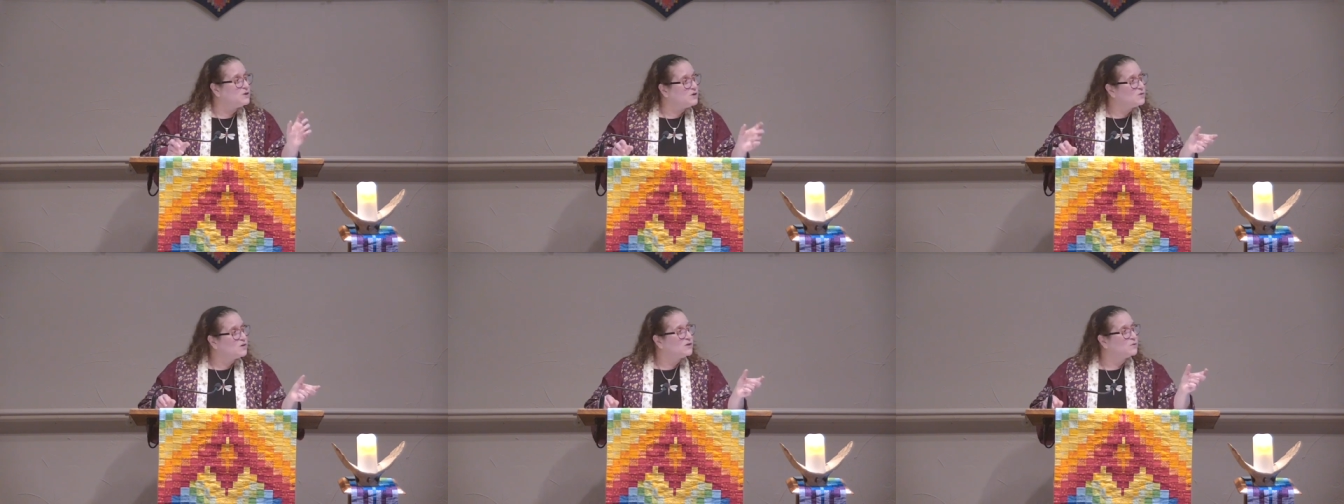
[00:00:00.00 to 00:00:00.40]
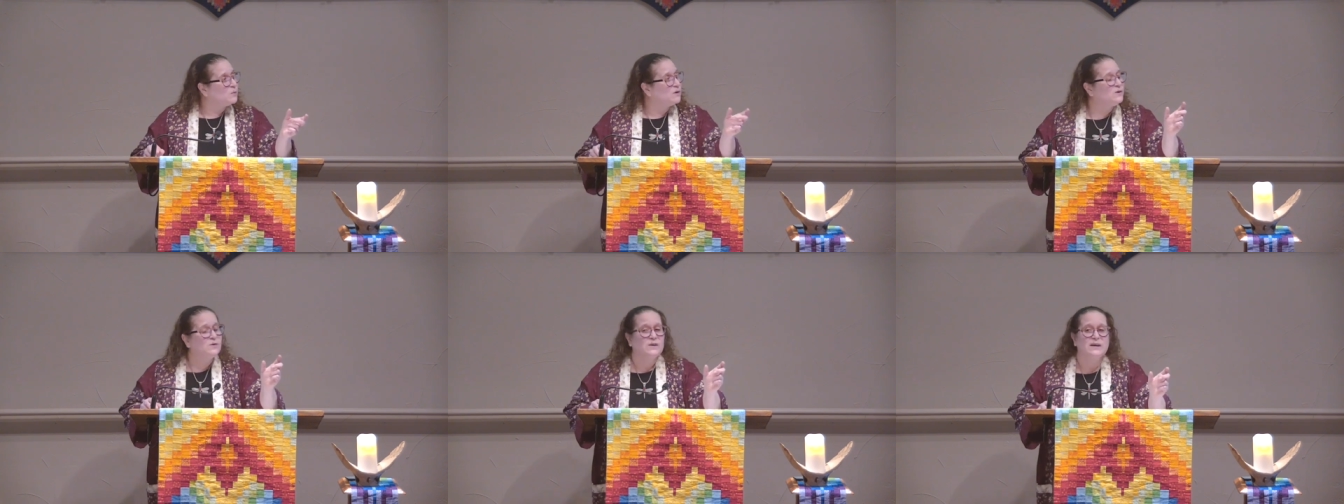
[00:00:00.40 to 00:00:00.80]
because
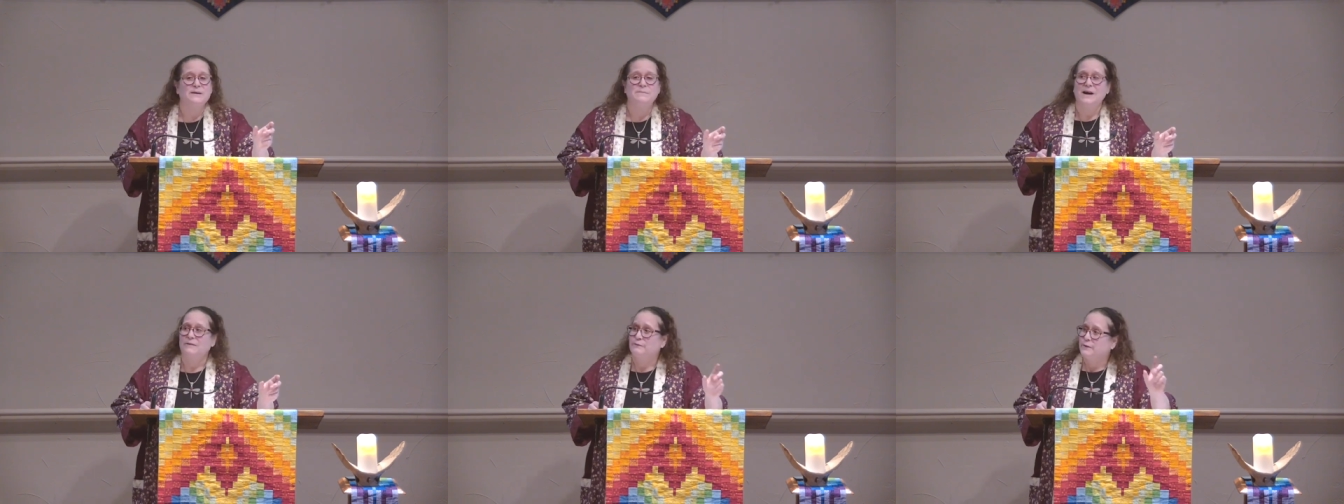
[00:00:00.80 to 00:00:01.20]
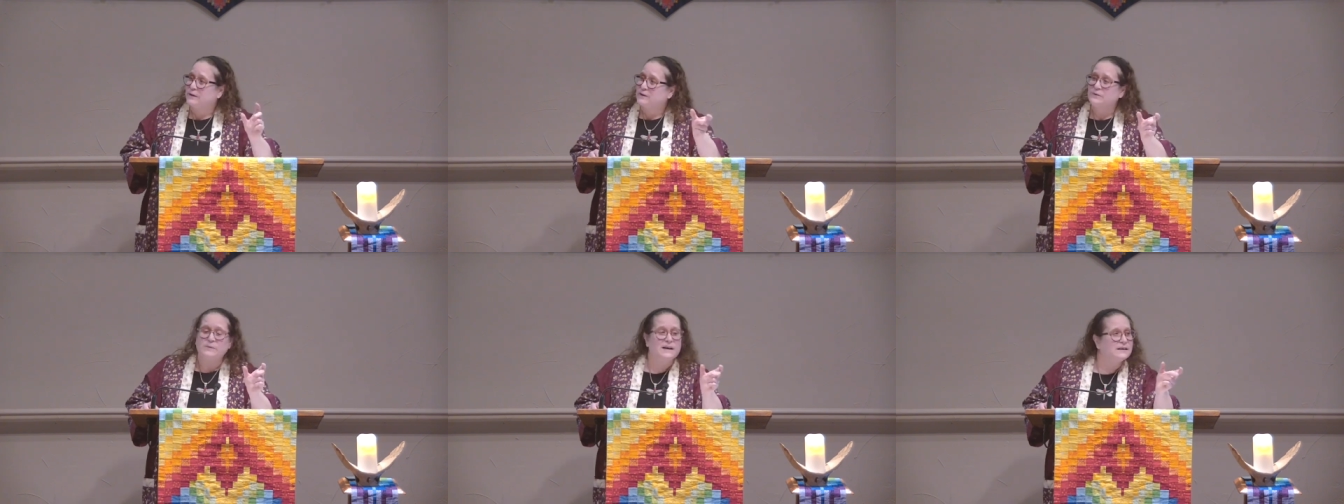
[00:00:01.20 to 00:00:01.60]
when you think about
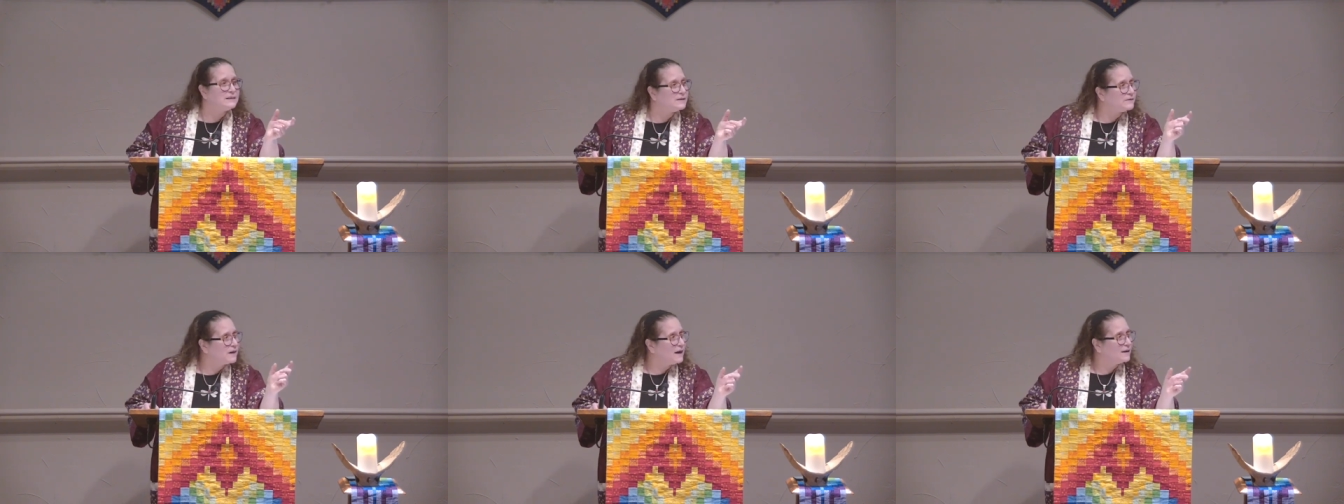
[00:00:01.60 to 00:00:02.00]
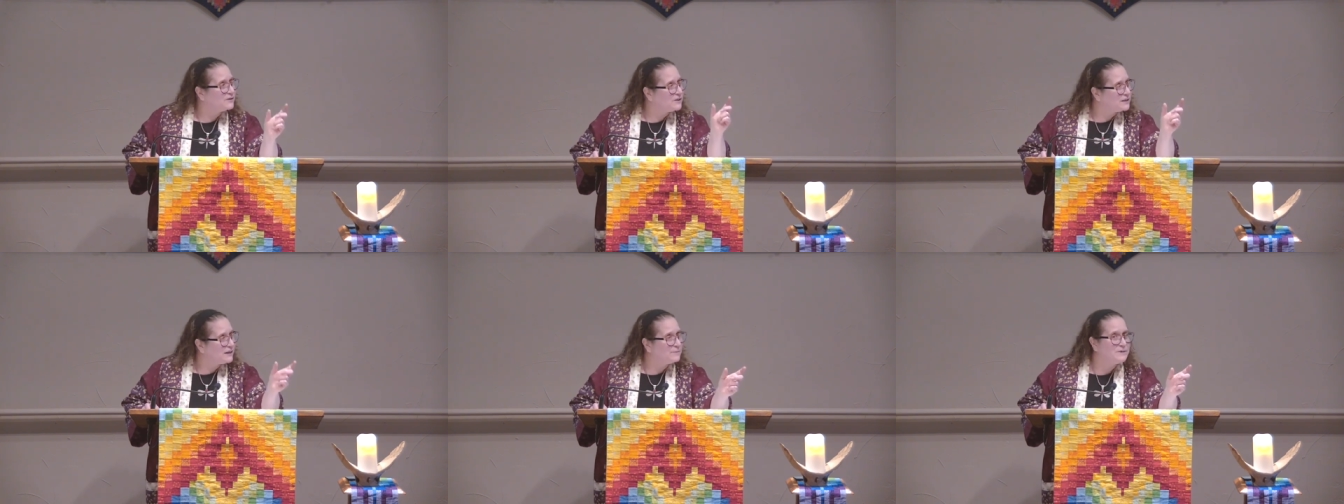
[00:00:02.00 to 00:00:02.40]
failure rates of
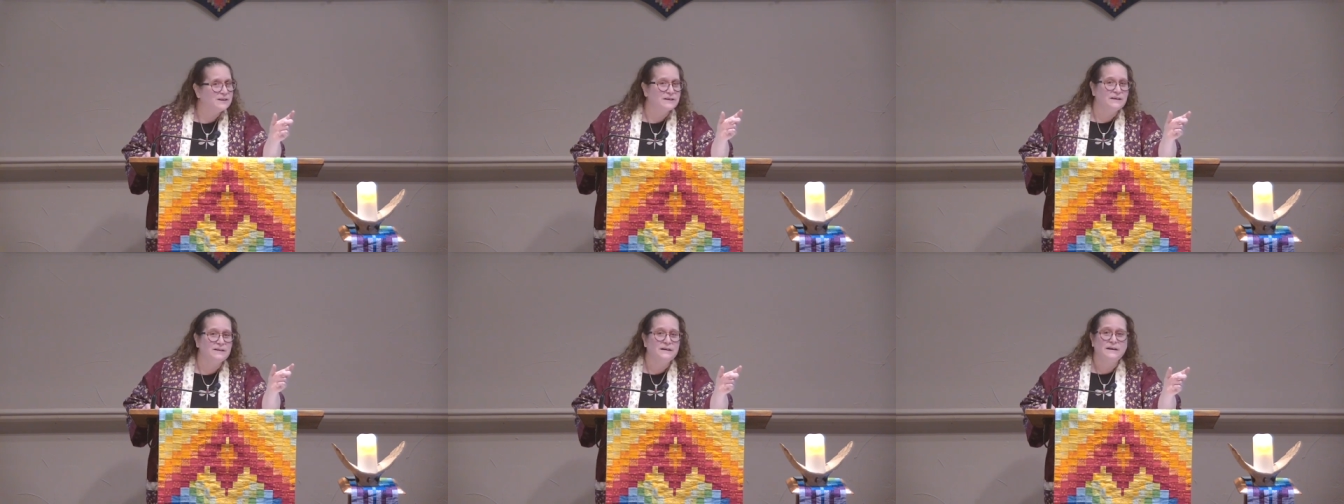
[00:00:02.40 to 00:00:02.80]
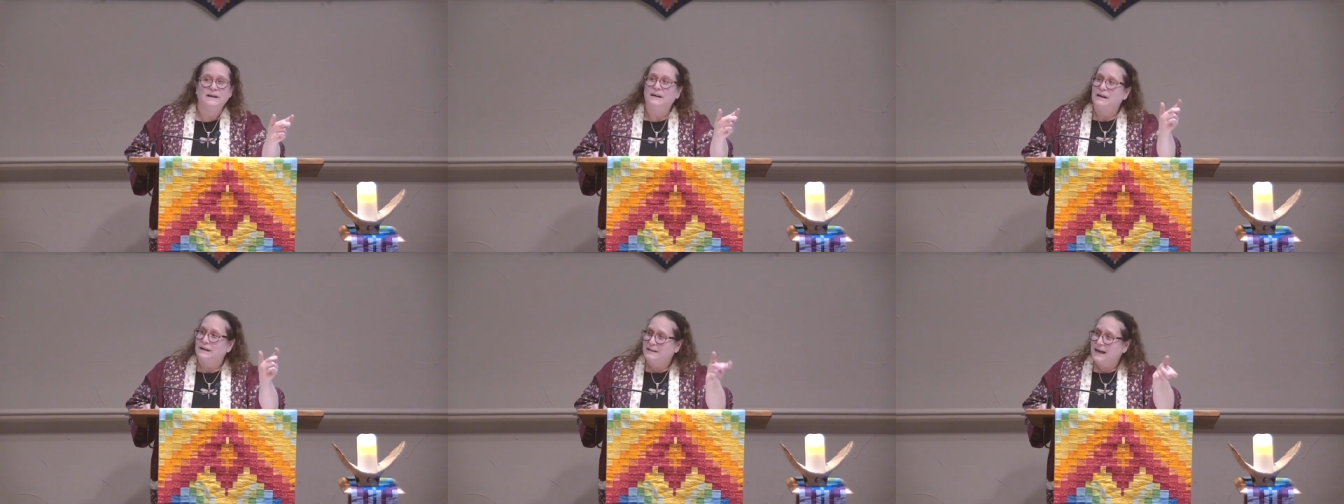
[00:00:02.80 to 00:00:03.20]
contraception,
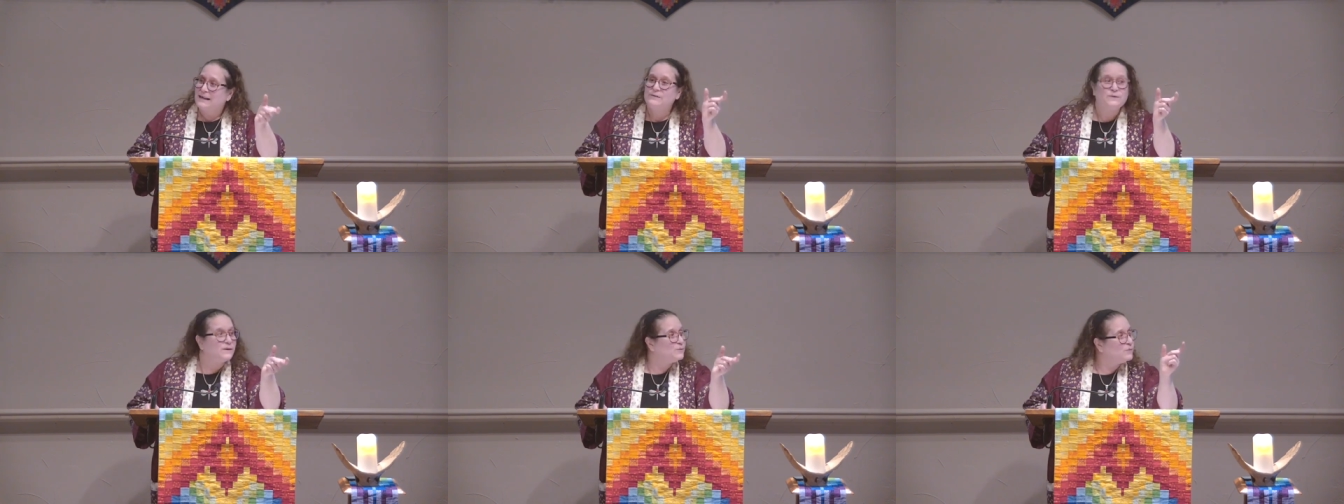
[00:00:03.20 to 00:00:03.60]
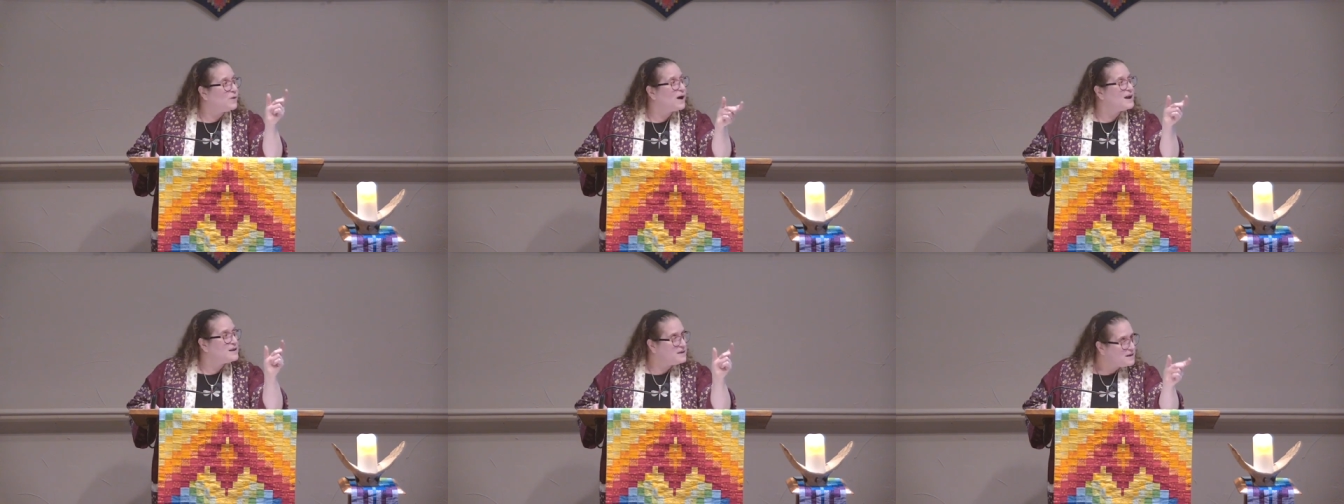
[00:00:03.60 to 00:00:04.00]
that's for
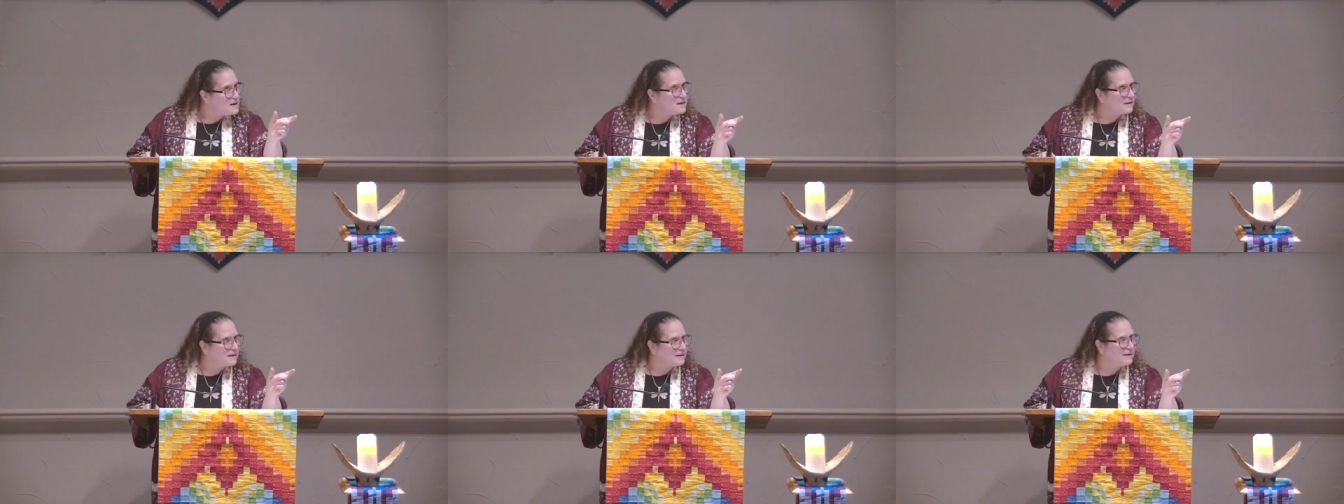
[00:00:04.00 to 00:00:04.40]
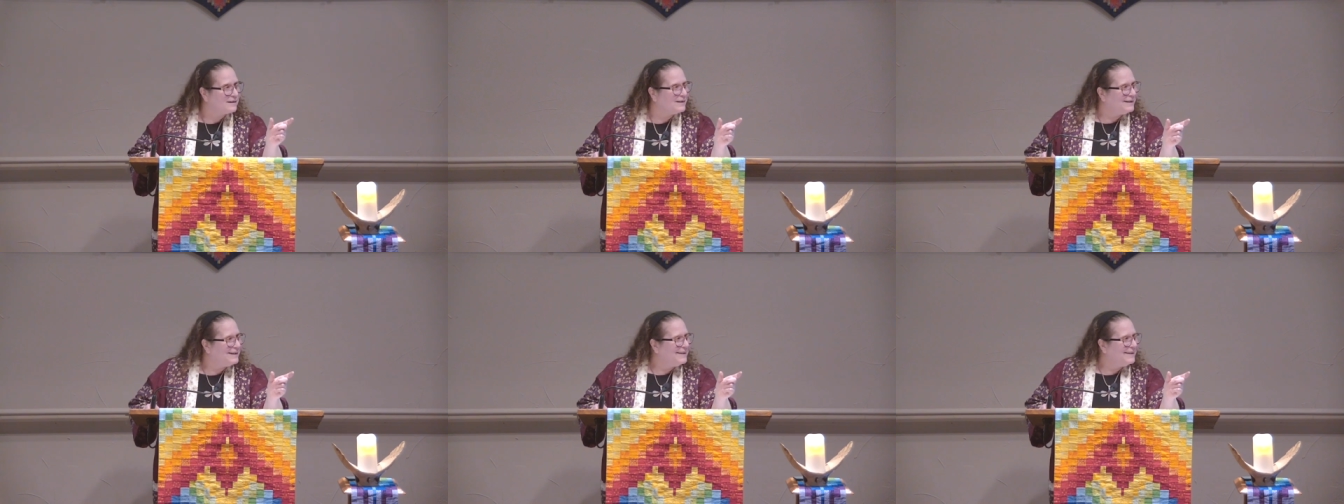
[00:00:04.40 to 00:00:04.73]
1 year.